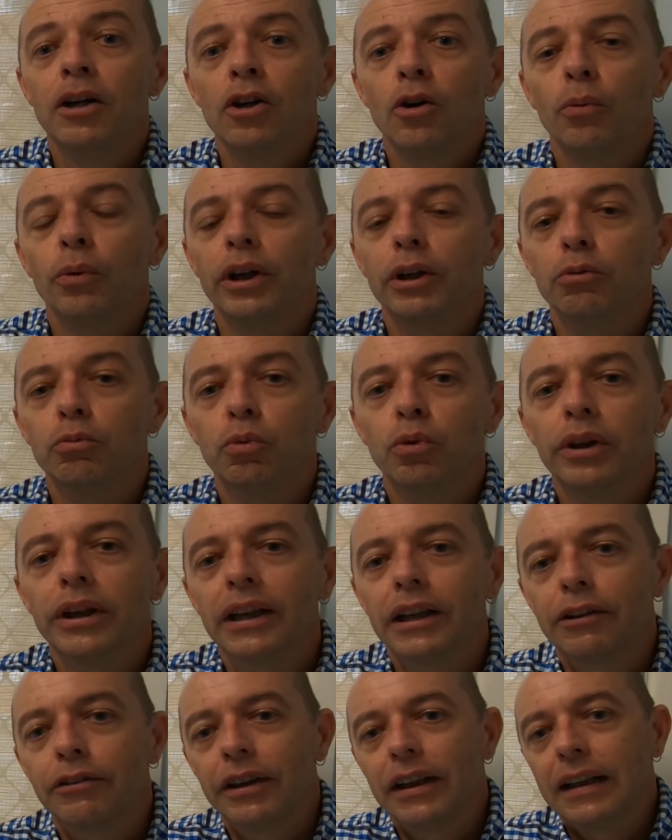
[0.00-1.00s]
We
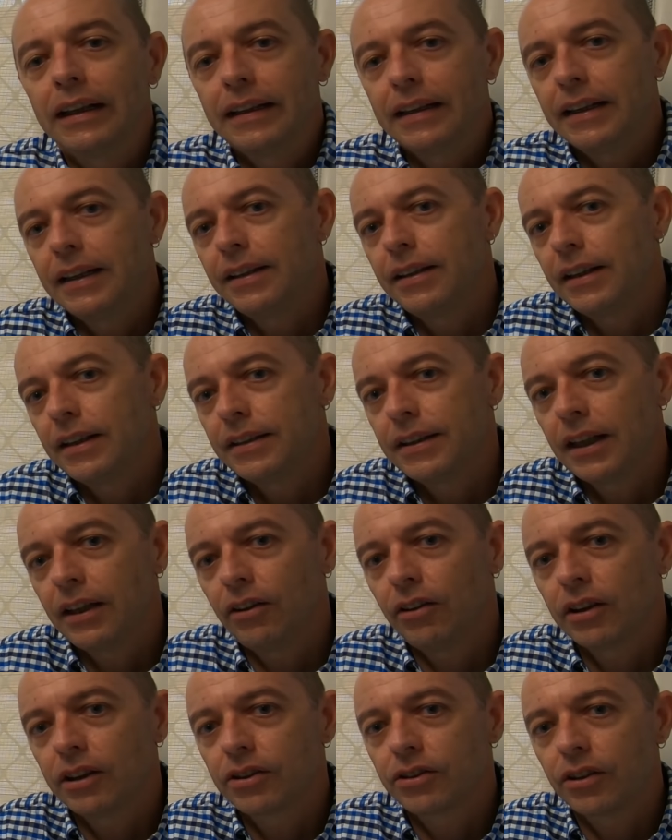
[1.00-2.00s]
really need these here
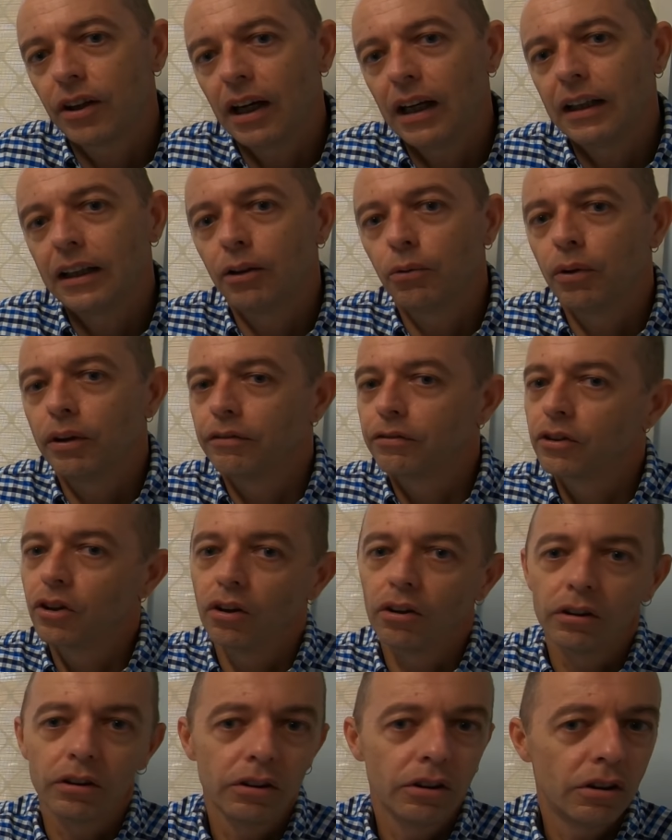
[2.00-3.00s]
in Australia. We've
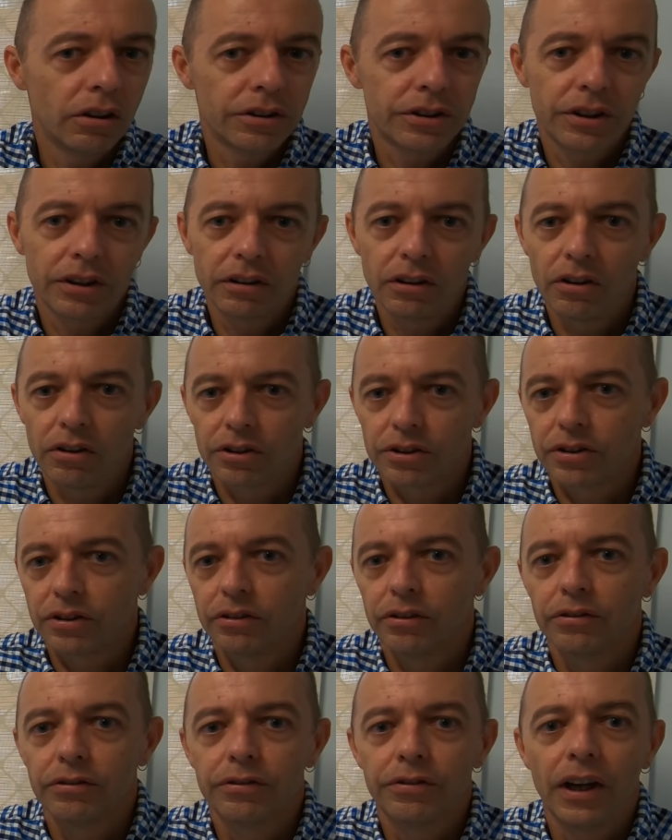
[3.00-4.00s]
got lots and lots
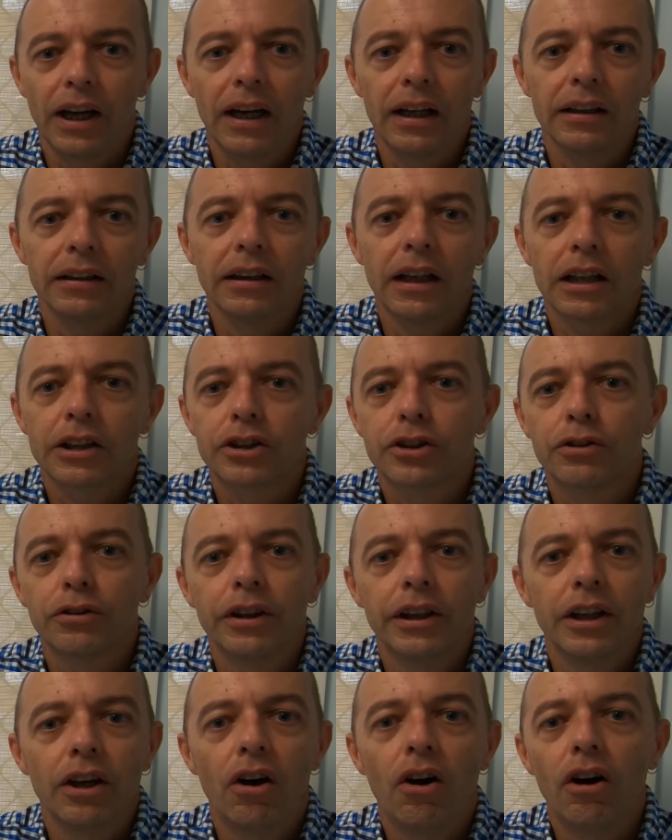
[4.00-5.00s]
of
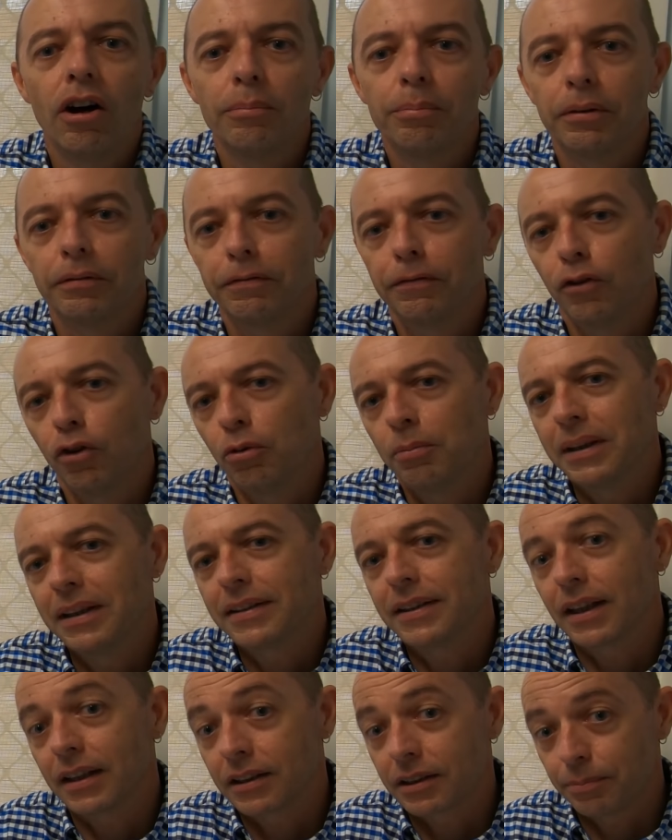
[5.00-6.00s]
luxury, high performance,
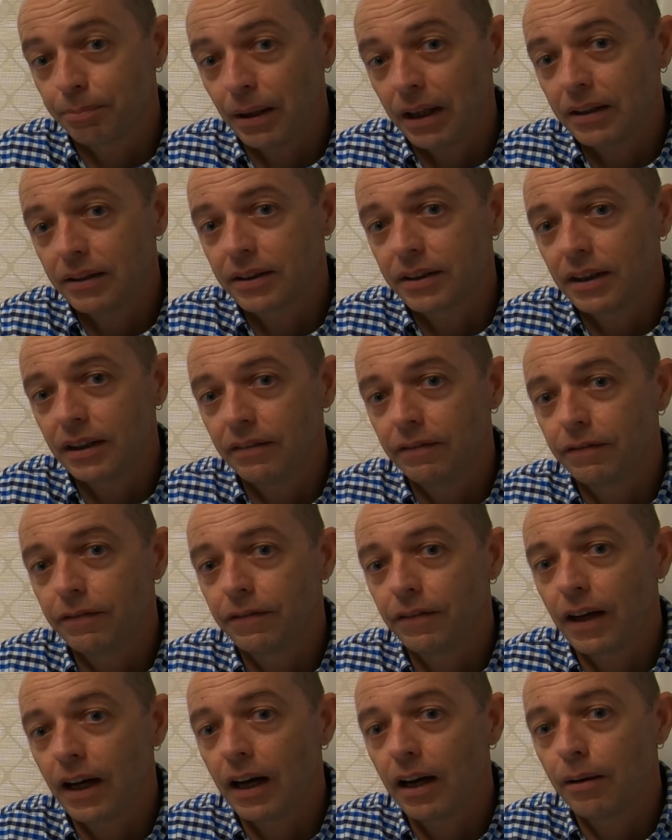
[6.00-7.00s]
expensive
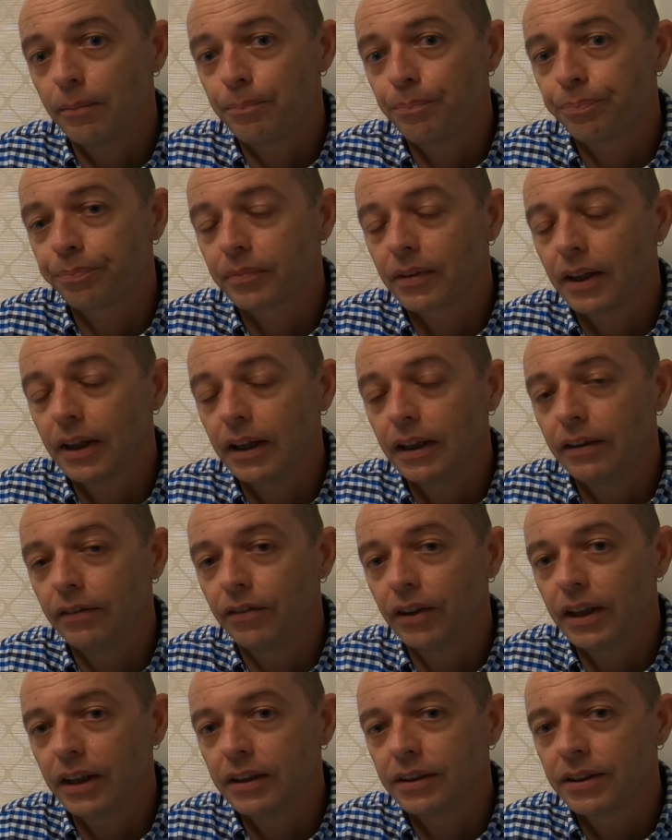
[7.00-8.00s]

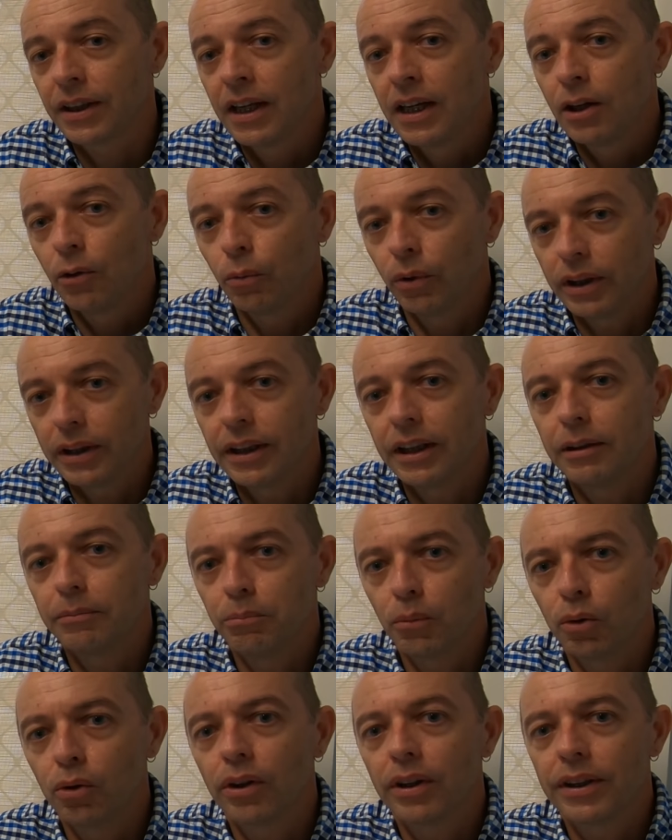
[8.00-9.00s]
EVs. We need
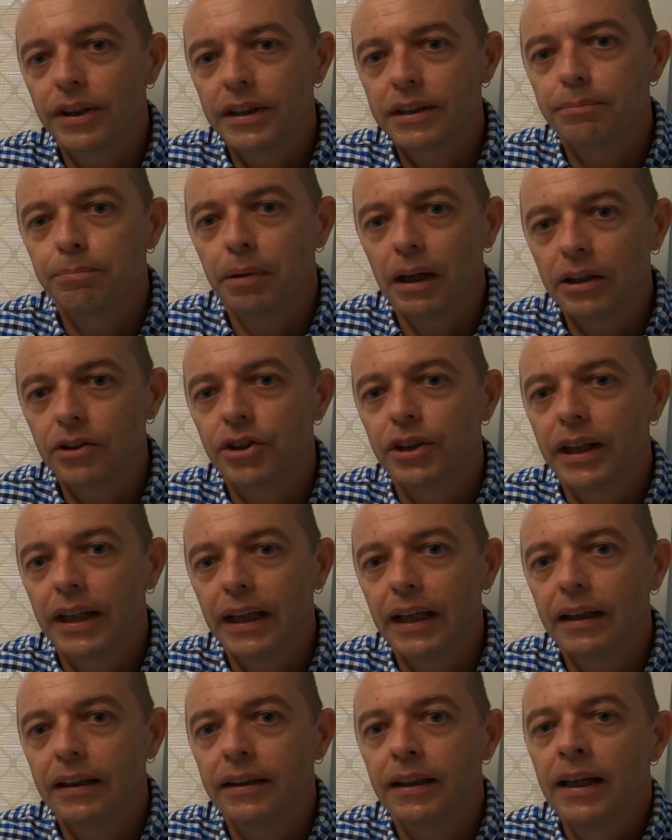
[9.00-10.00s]
more of this budget
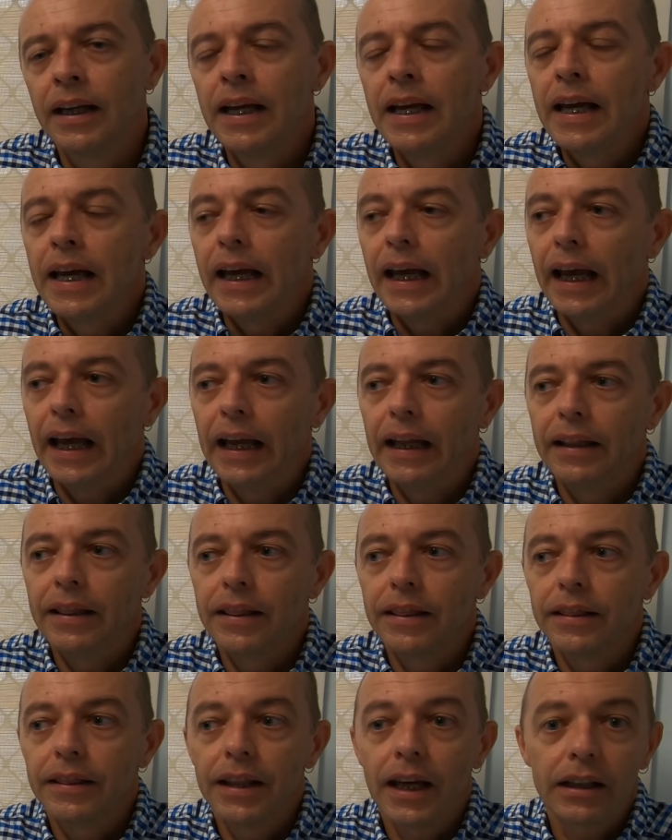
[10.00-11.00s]
end.
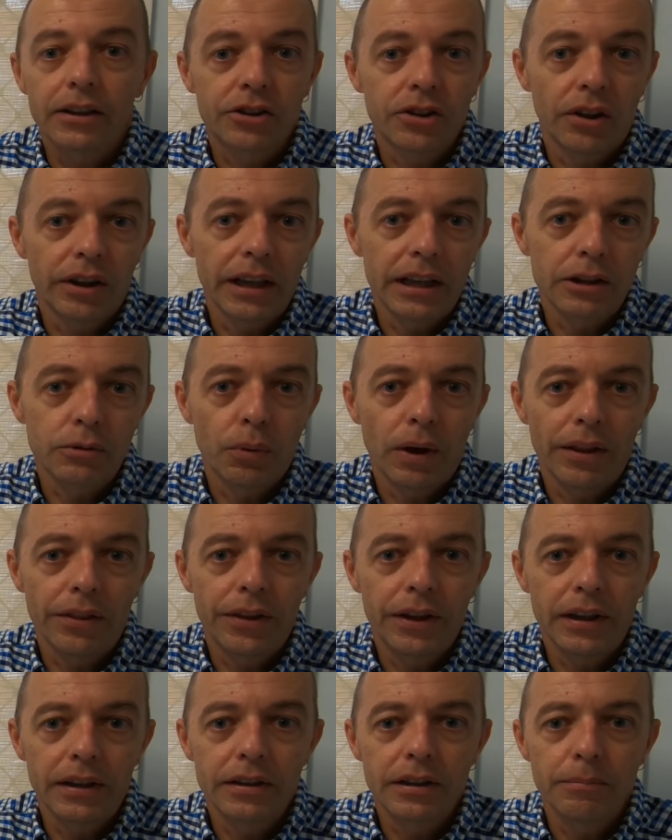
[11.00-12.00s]
And that's, I guess, one
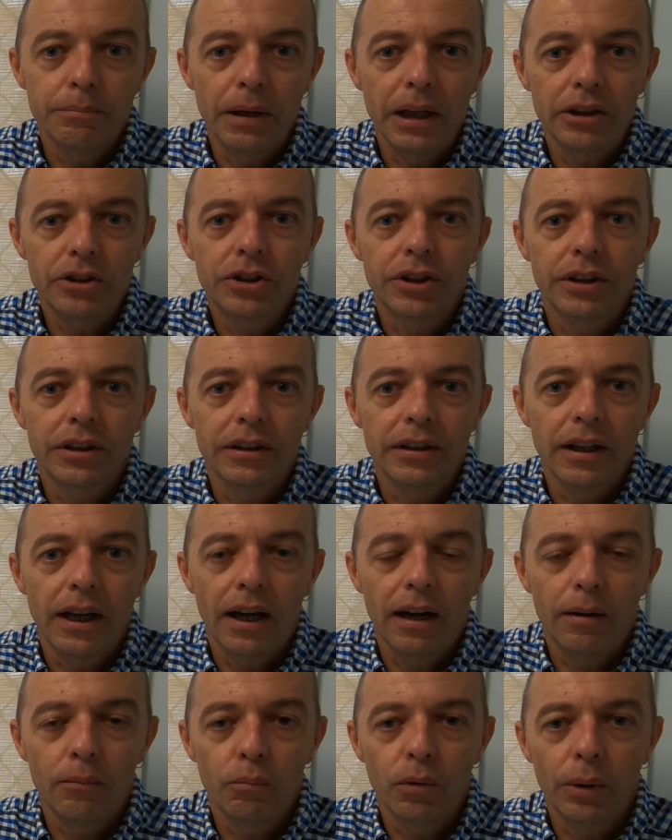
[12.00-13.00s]
thing to mention
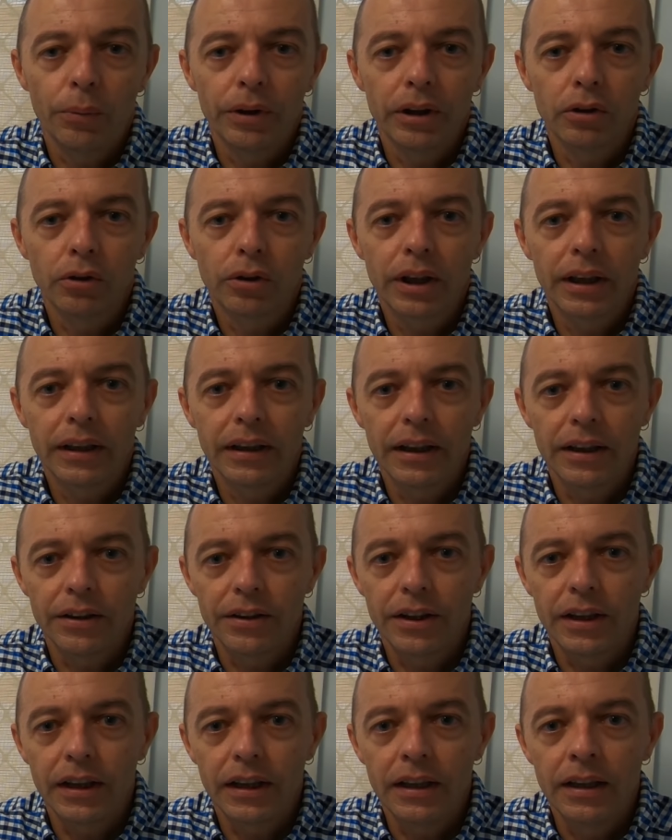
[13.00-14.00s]
when we're looking at
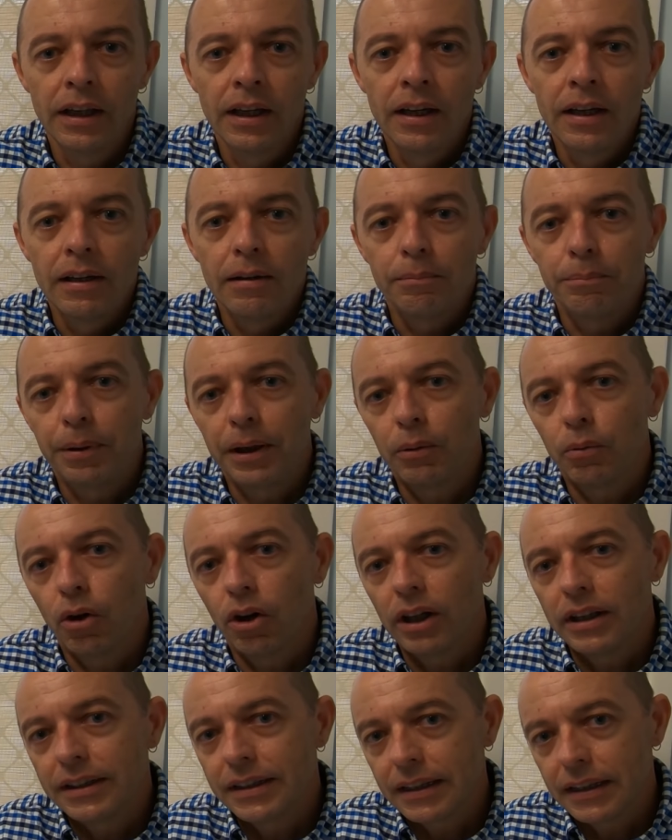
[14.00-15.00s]
the
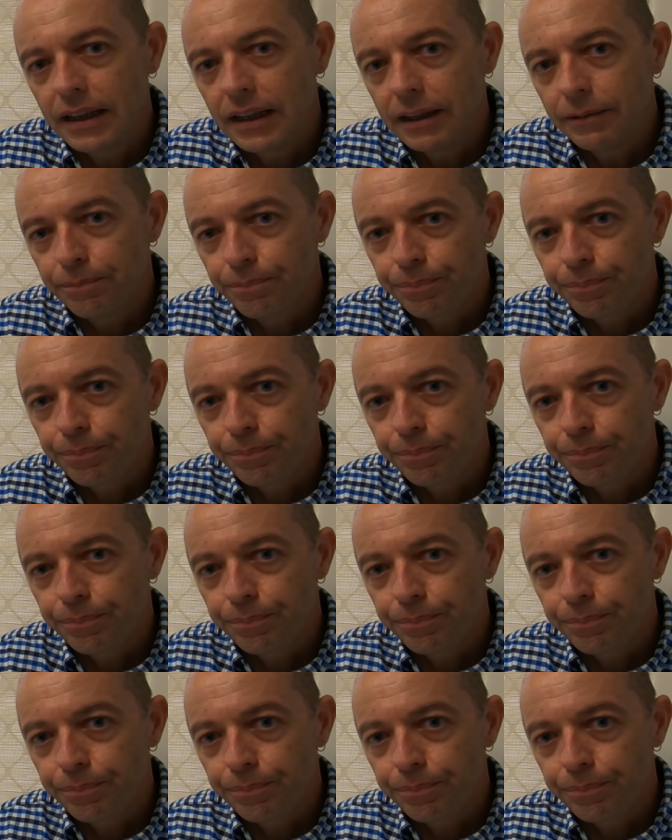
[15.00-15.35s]
BYD,